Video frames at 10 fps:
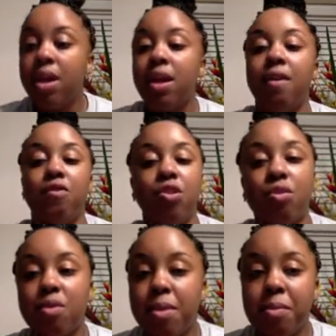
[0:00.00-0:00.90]
If you don't
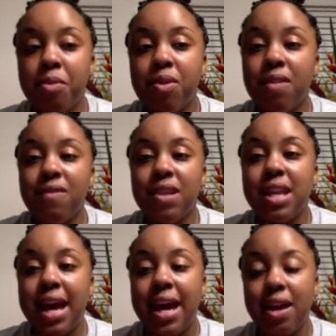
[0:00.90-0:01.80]
remember what a Venn
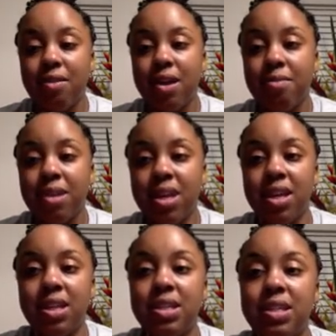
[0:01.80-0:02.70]
diagram
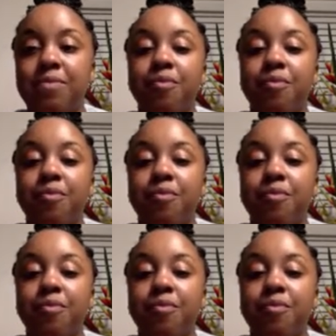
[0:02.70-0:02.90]
is,